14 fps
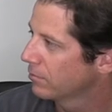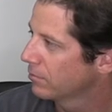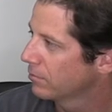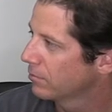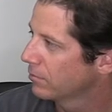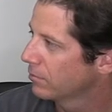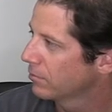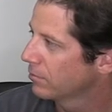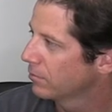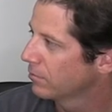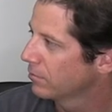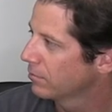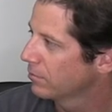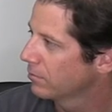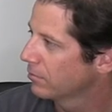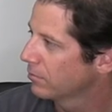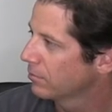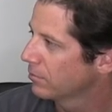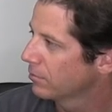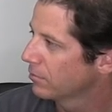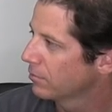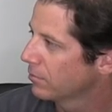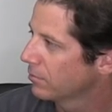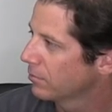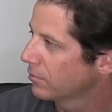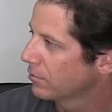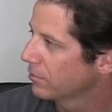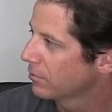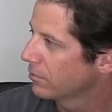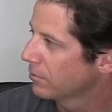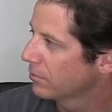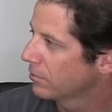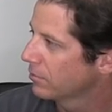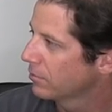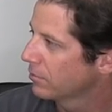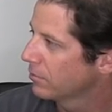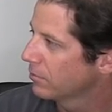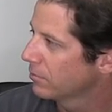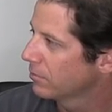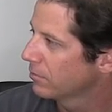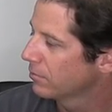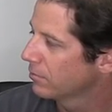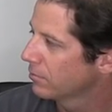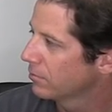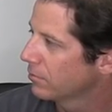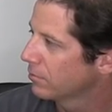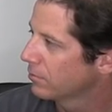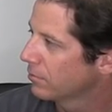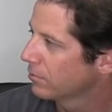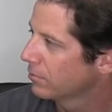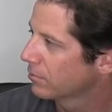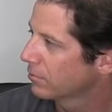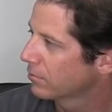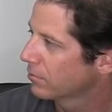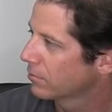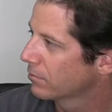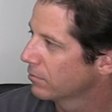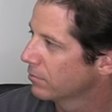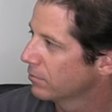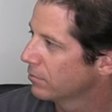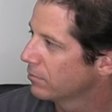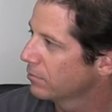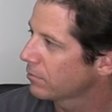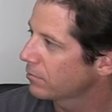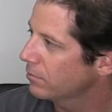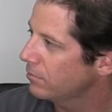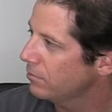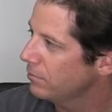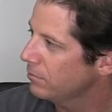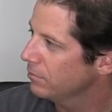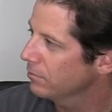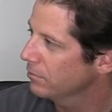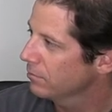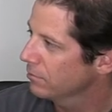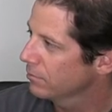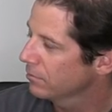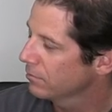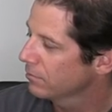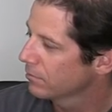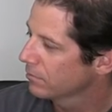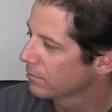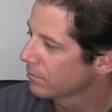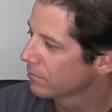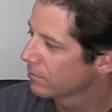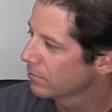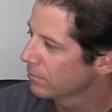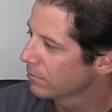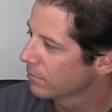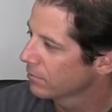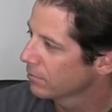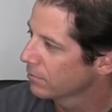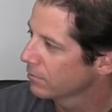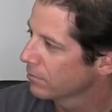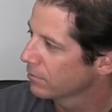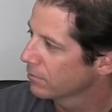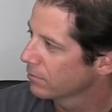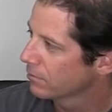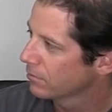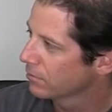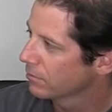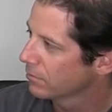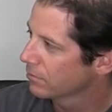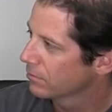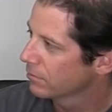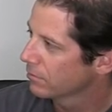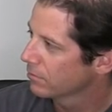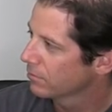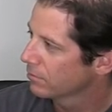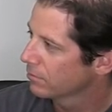[no speech]